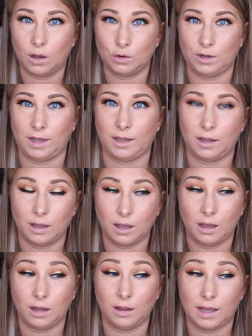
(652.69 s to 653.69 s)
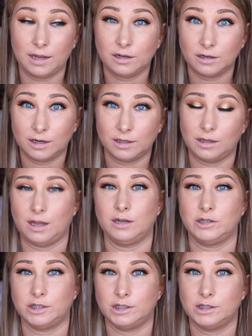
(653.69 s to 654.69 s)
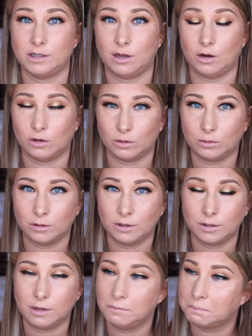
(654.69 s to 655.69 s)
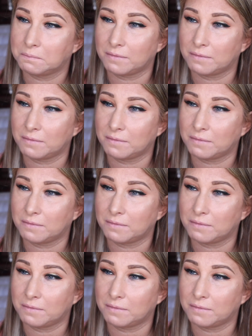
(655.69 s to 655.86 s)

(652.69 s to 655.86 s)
Okay, liner and lashes are on.